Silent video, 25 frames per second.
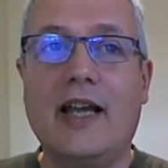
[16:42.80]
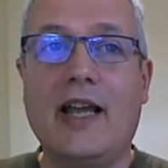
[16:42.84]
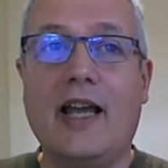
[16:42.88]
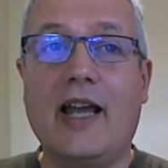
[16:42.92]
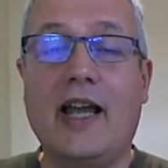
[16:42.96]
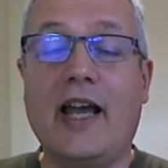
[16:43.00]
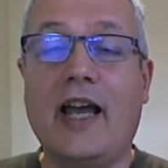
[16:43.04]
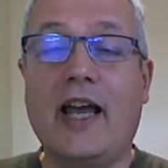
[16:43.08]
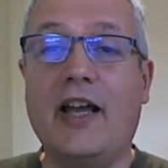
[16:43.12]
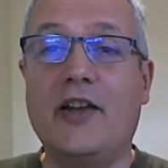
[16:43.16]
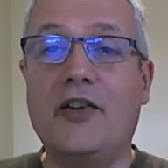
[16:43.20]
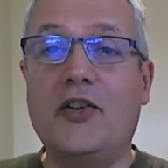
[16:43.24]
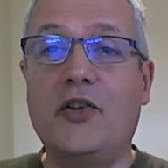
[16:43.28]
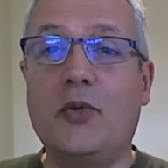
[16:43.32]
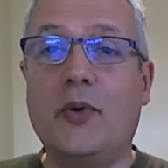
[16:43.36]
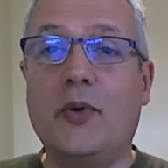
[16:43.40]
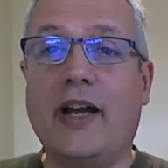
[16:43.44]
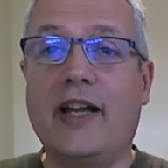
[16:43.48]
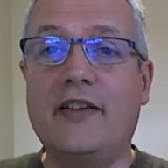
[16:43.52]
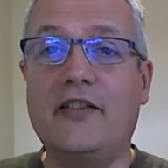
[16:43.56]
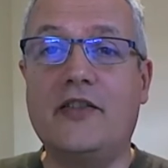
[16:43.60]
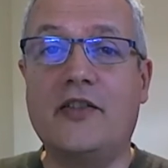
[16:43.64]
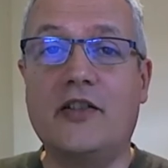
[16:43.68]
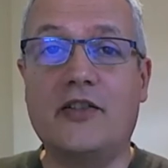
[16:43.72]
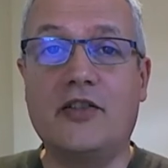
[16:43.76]
and you
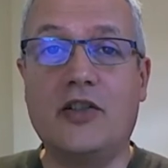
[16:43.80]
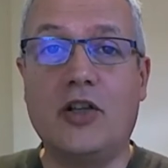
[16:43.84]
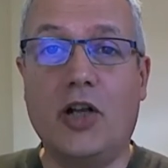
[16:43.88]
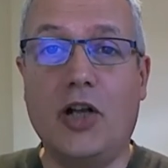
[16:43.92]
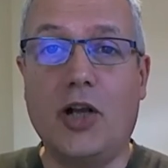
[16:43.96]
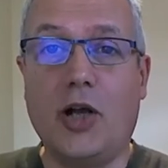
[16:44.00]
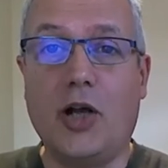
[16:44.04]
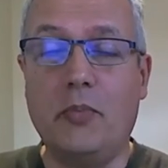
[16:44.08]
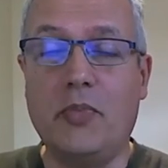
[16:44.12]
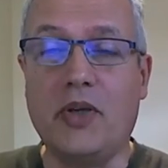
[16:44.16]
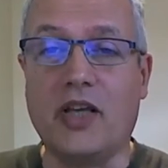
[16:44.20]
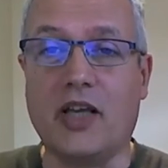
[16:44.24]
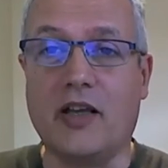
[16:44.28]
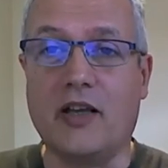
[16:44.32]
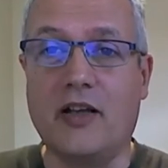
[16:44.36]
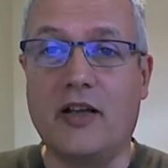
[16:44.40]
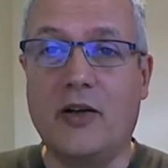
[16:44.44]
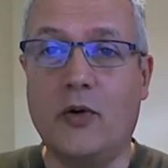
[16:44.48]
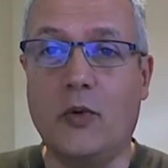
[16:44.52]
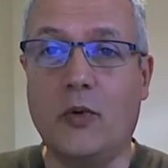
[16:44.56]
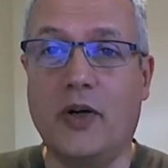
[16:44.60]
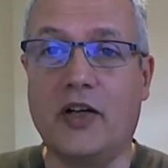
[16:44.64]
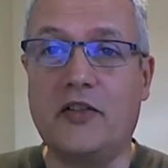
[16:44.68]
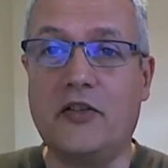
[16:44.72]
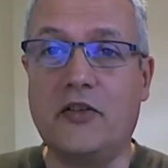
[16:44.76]
enter the lobby
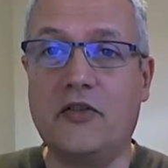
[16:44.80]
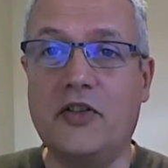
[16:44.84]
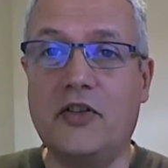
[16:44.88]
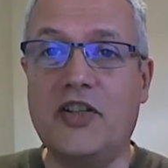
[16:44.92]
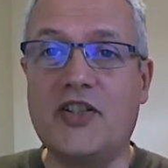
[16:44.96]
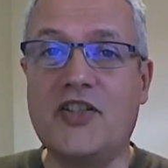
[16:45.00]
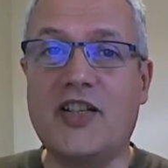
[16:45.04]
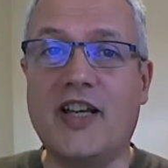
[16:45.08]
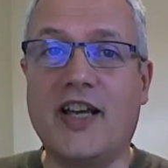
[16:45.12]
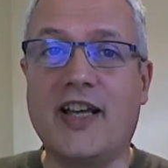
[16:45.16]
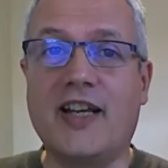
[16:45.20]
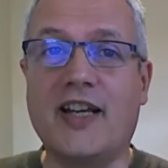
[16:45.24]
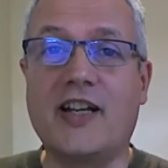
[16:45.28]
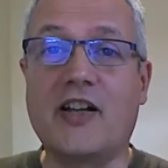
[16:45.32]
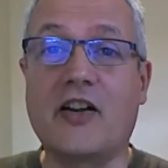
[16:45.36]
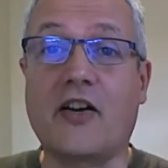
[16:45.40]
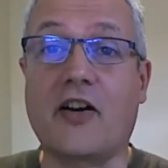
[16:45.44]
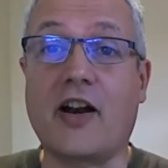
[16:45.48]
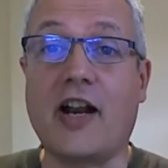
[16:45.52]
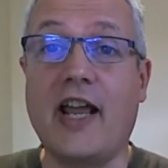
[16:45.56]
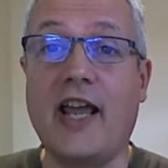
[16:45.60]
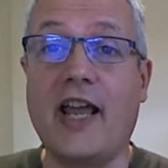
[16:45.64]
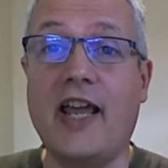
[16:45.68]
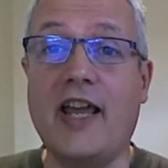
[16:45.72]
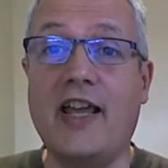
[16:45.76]
where there is a
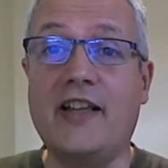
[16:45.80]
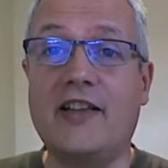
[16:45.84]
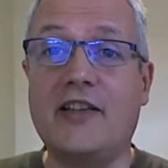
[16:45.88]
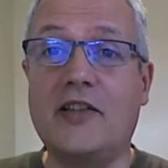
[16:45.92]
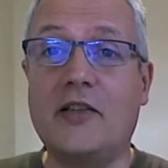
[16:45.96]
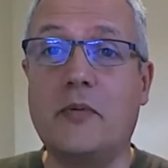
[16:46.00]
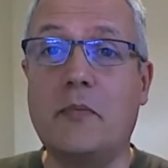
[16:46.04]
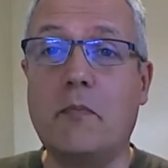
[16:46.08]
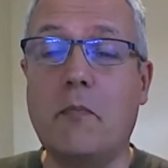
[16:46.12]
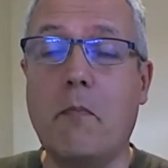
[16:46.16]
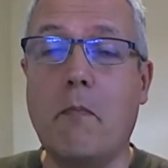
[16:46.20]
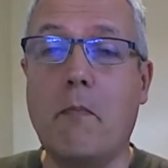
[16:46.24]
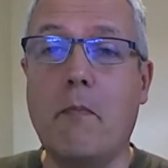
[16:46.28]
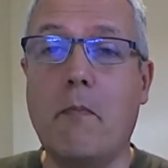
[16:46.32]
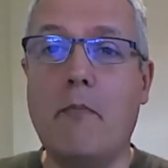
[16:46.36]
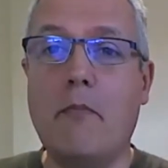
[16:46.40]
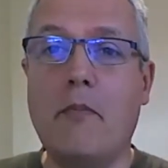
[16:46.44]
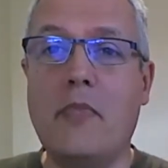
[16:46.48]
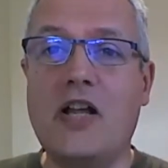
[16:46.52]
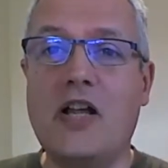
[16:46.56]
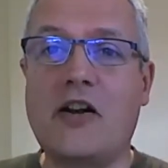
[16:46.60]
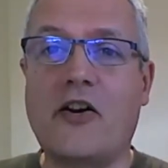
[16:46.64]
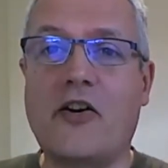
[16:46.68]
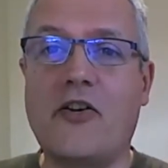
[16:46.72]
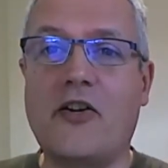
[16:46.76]
great
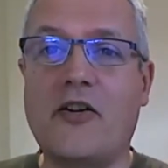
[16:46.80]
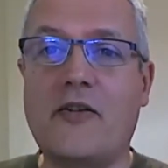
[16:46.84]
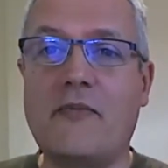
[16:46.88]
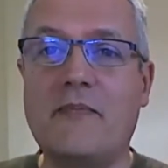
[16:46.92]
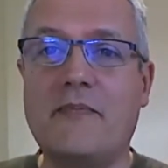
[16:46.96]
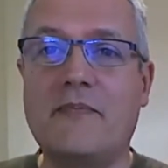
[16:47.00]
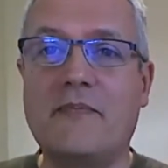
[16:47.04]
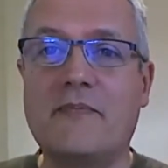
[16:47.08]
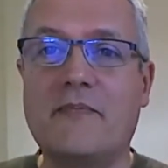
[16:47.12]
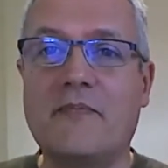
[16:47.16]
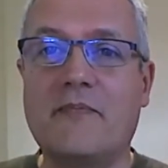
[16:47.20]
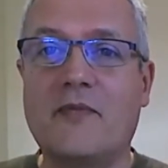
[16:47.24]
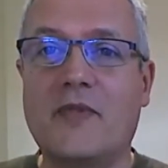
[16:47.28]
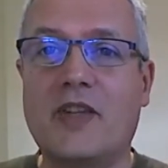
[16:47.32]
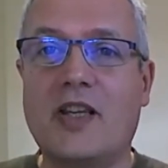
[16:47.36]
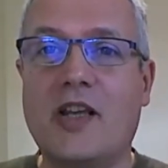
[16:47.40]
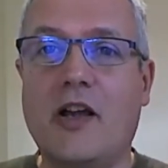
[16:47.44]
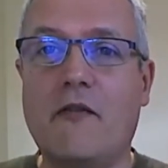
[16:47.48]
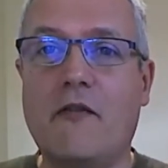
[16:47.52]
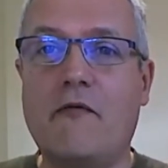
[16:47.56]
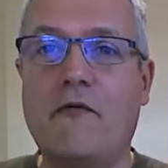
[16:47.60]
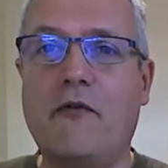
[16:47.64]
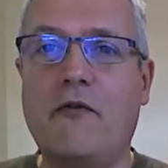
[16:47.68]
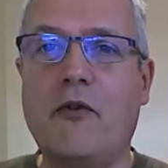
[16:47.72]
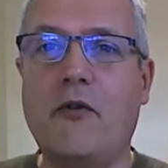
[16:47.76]
mirror, a
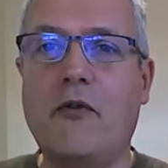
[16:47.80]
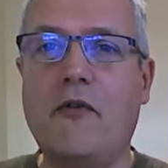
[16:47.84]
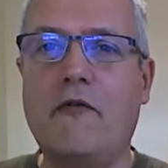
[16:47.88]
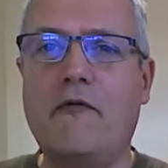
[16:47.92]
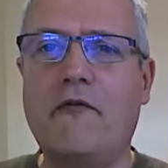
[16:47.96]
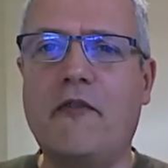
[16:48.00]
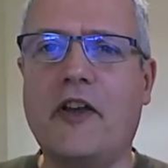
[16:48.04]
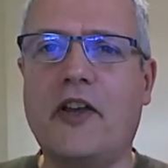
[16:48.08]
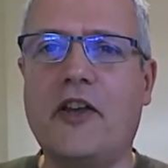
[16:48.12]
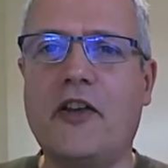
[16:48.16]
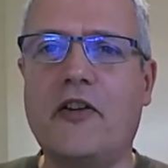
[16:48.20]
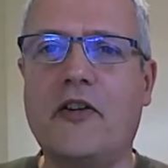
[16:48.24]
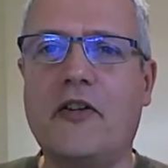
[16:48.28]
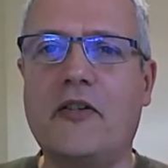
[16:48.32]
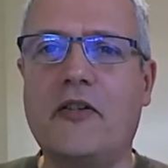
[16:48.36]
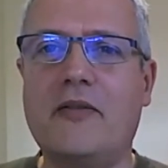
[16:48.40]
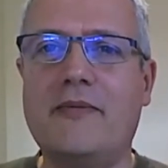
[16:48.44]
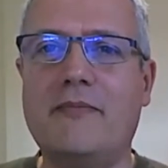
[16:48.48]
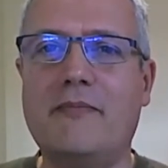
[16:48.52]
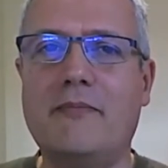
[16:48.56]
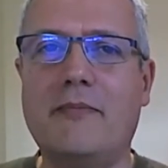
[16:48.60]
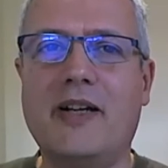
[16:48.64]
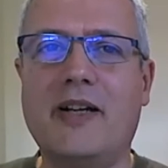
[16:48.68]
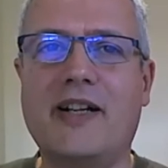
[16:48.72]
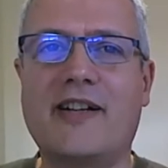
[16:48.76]
full figure
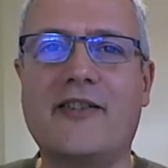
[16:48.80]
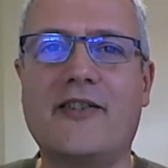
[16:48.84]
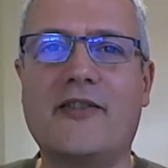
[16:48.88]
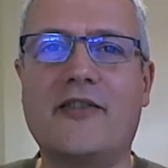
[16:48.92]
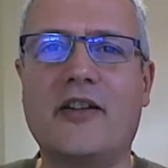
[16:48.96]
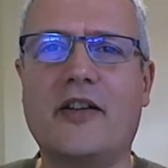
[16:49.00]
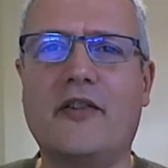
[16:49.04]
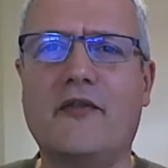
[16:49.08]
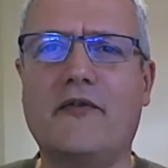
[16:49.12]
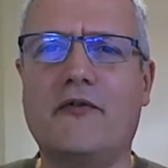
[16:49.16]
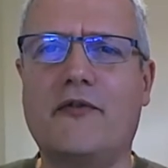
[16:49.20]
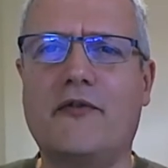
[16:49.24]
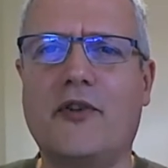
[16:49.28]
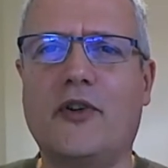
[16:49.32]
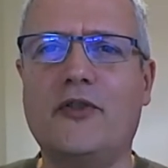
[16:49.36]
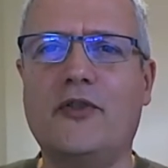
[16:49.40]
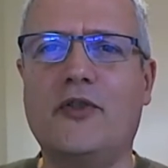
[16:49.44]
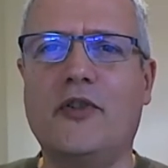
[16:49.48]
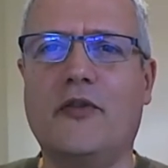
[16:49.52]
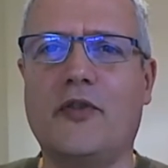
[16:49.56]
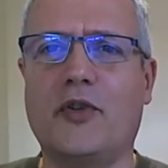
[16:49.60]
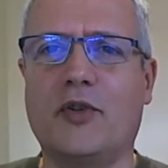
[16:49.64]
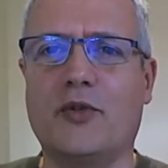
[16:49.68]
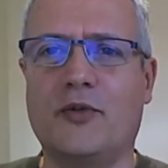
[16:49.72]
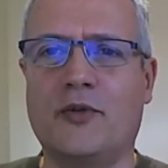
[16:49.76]
mirror in front
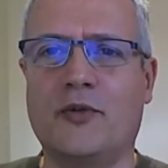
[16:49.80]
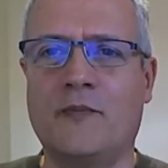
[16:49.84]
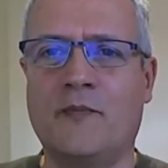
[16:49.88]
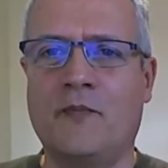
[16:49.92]
of you.